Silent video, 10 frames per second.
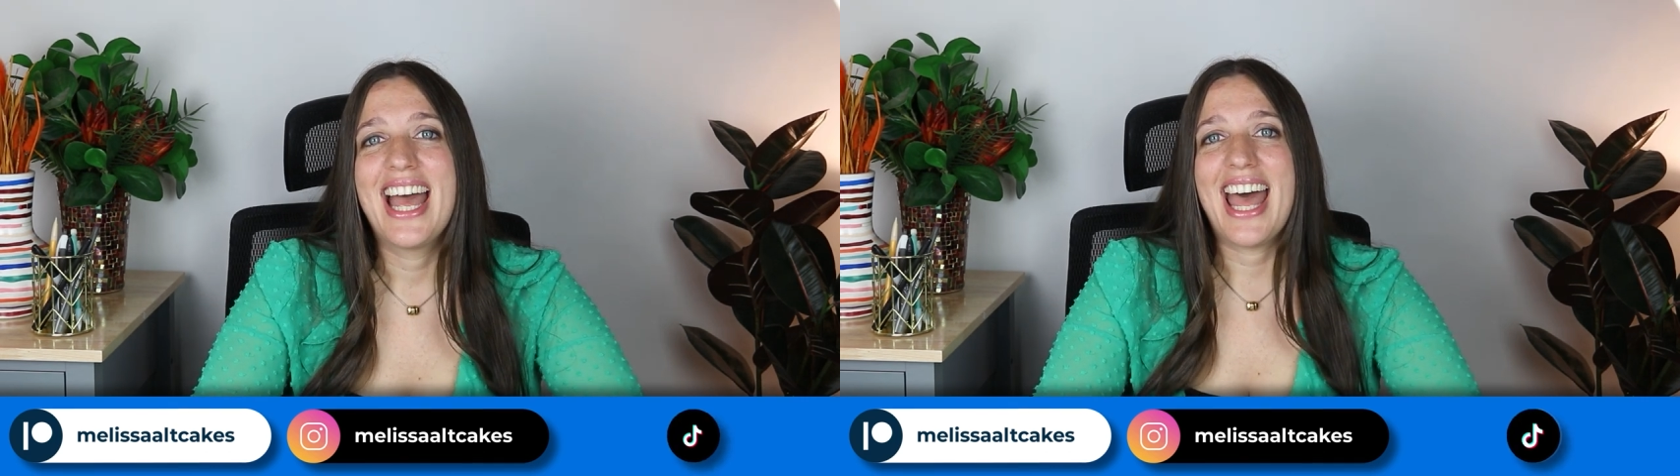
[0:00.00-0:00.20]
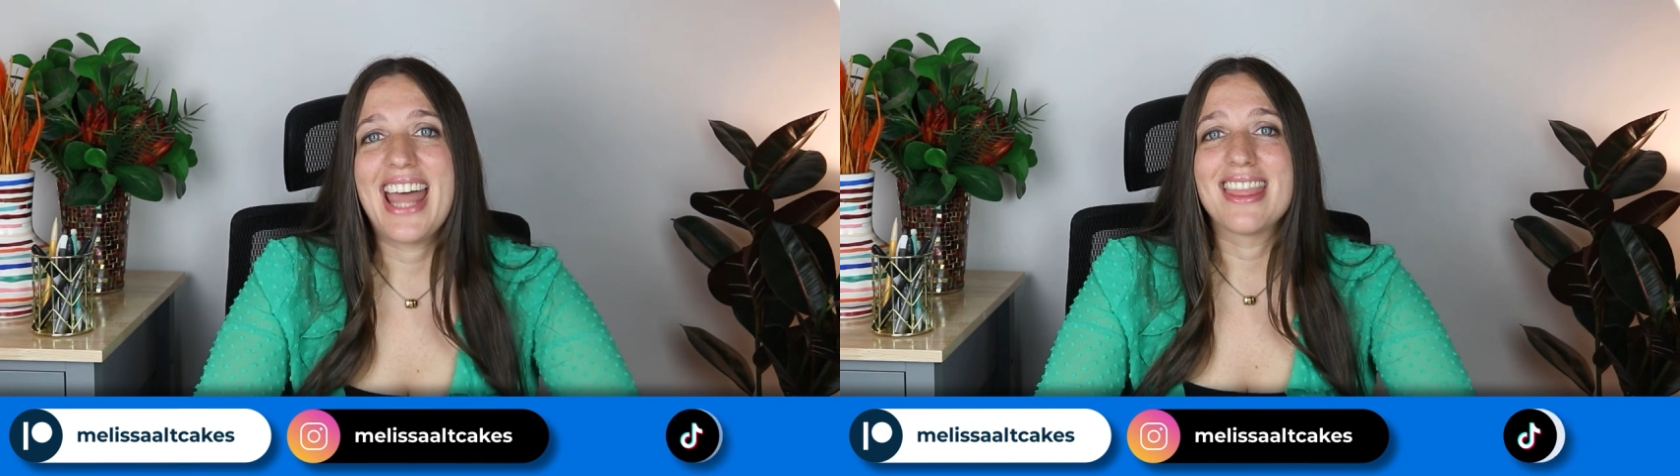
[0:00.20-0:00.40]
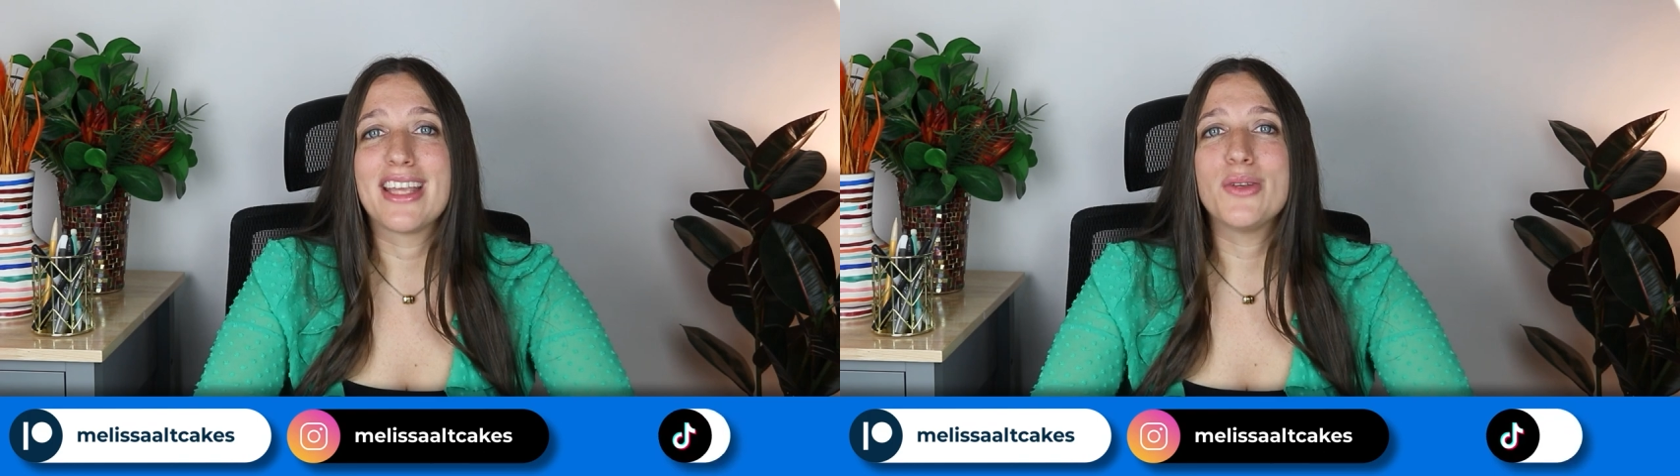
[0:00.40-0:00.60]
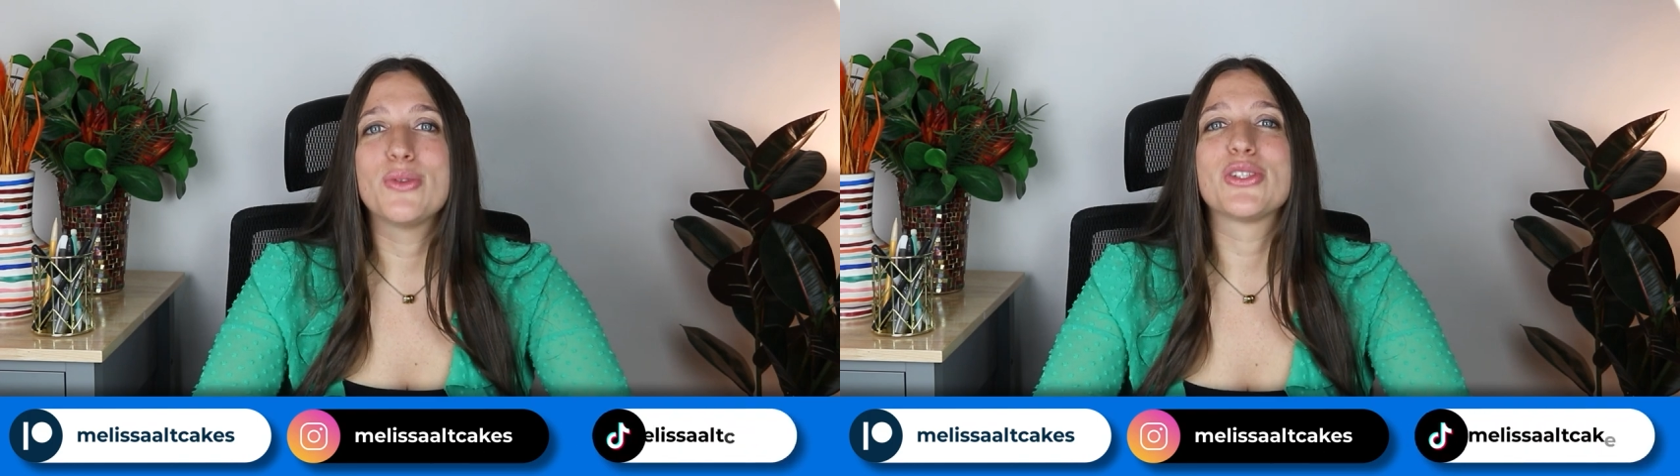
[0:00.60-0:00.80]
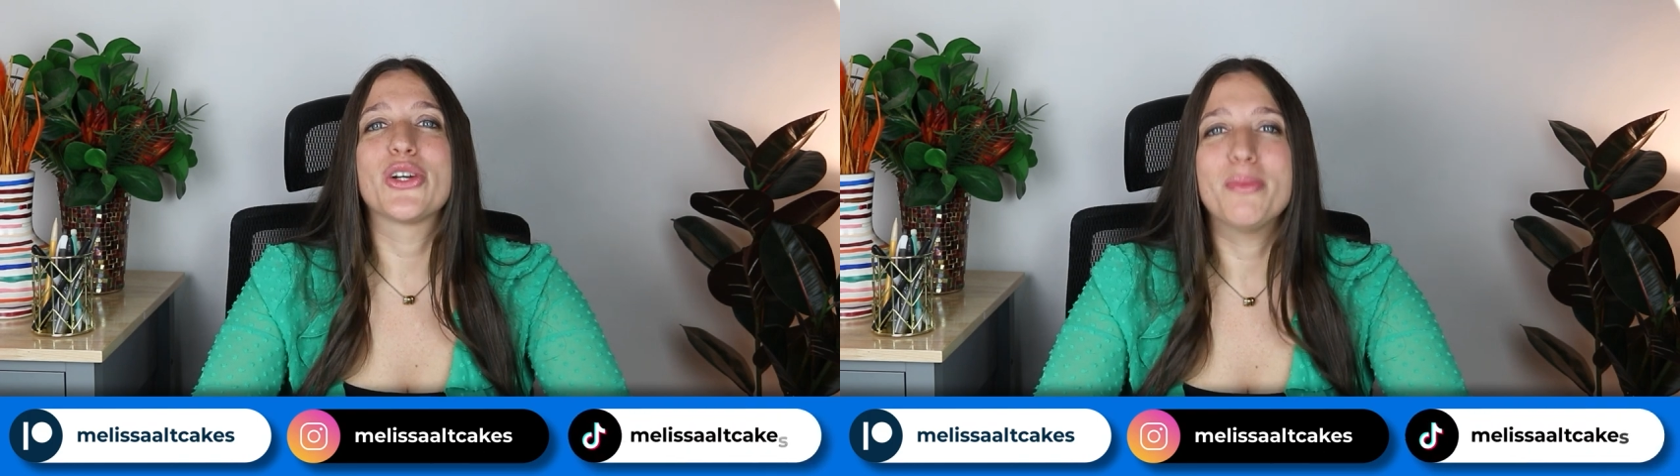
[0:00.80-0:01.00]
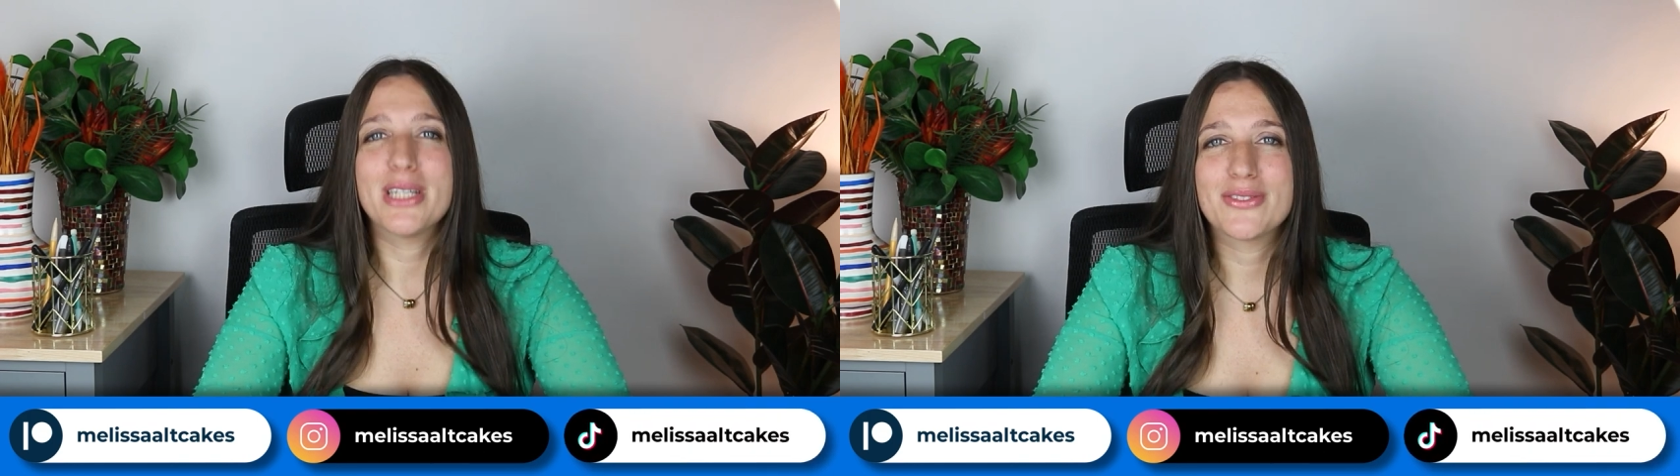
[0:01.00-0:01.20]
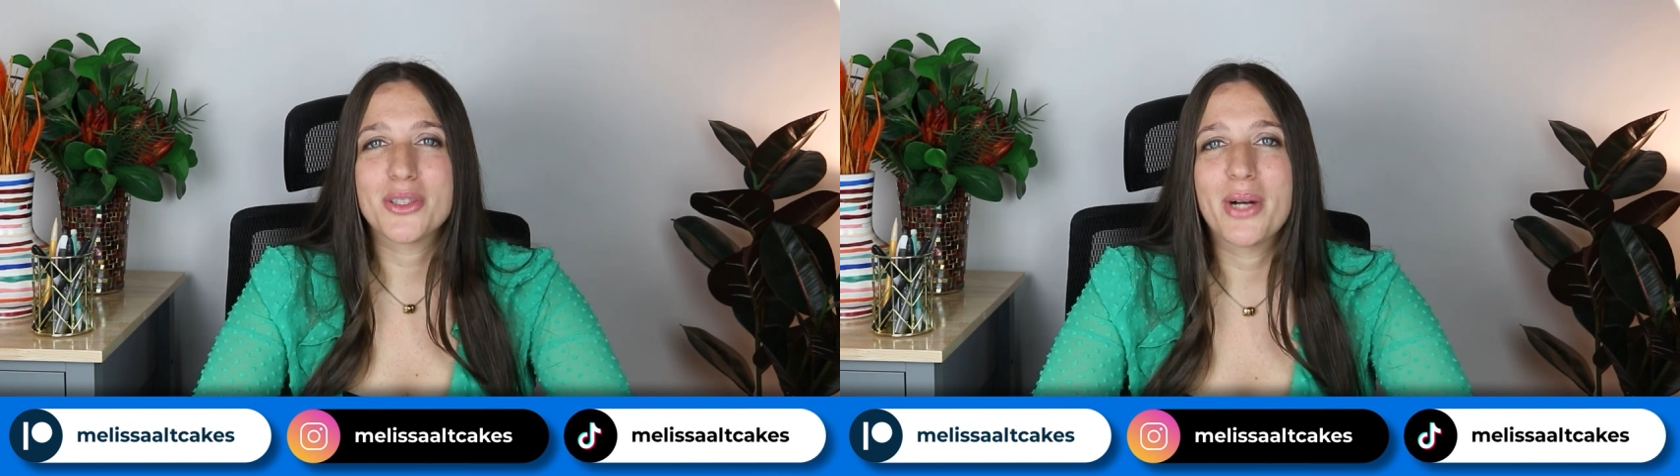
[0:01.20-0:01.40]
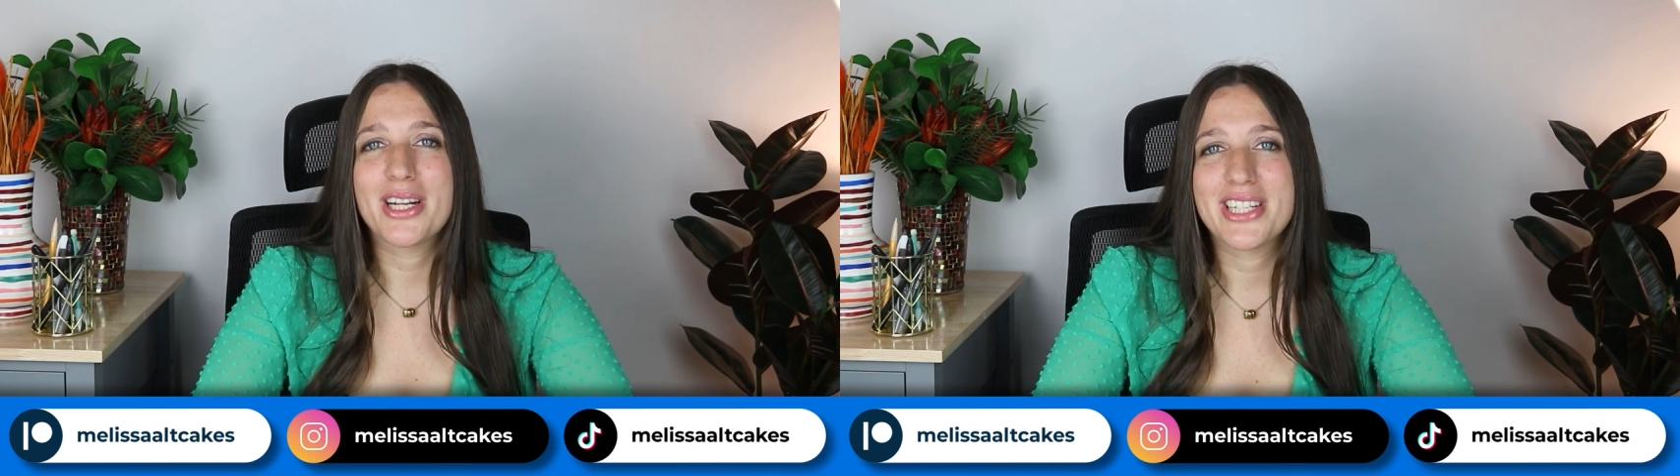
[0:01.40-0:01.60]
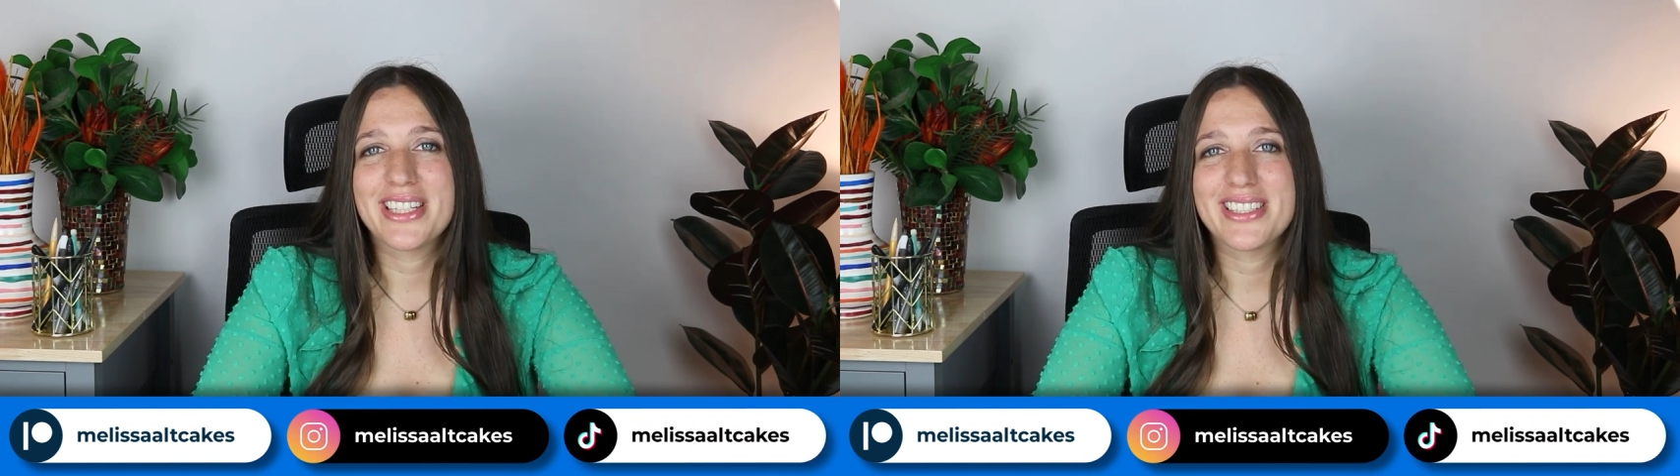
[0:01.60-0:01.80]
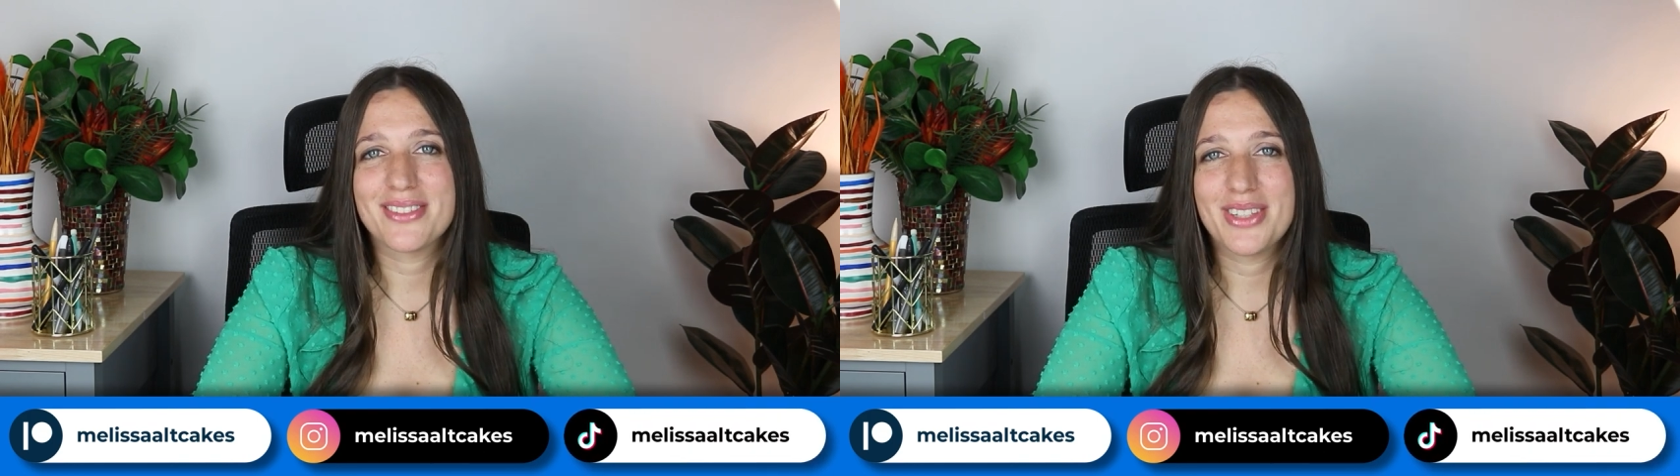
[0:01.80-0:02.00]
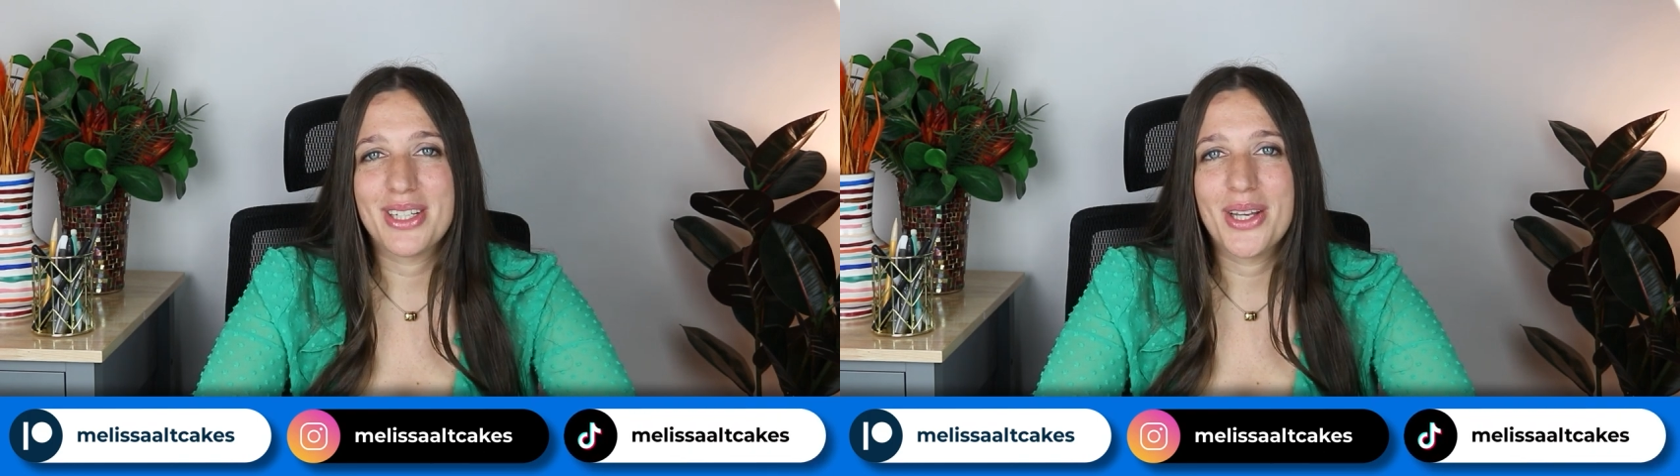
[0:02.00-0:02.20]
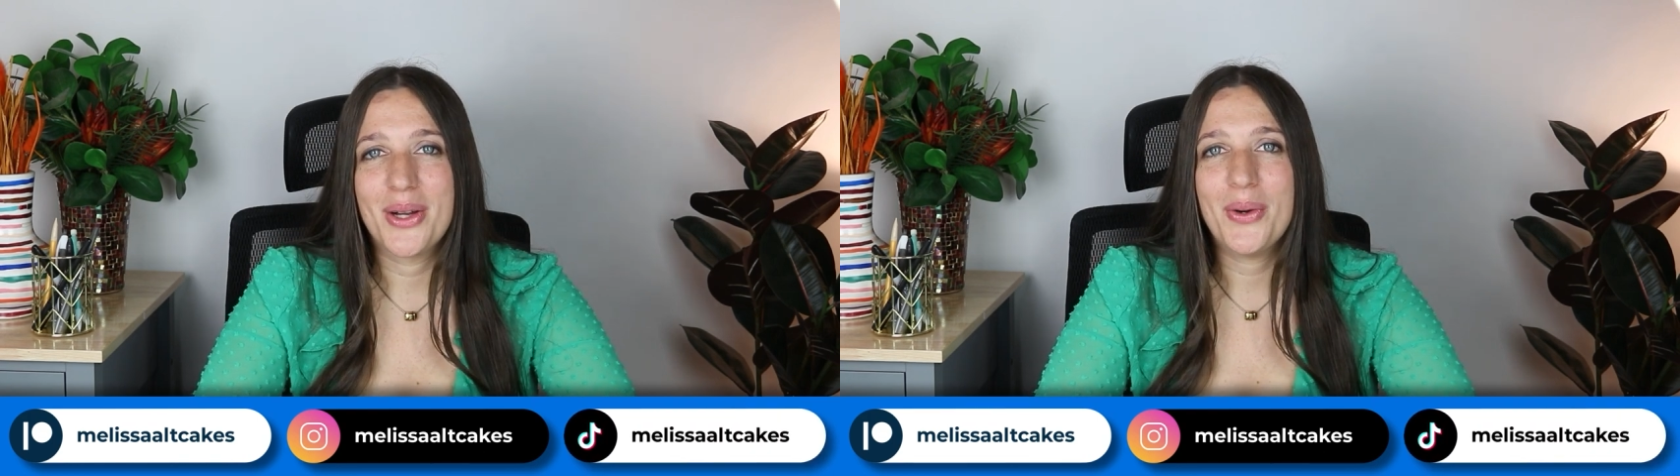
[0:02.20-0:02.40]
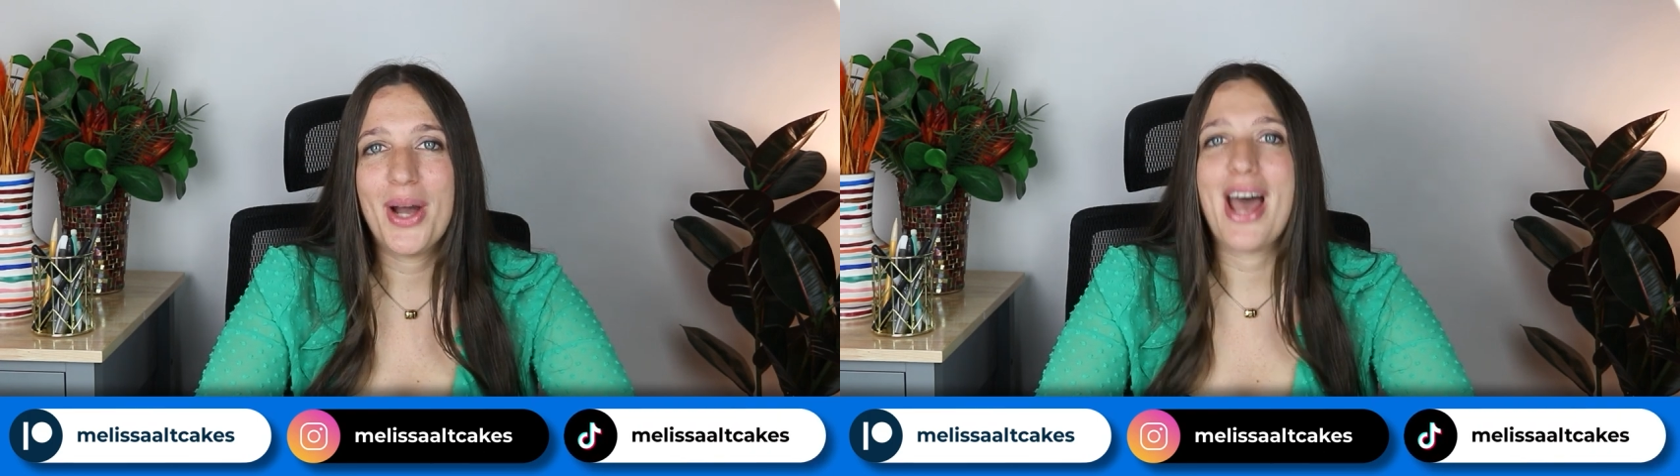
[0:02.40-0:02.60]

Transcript: And thank you so much for watching this video.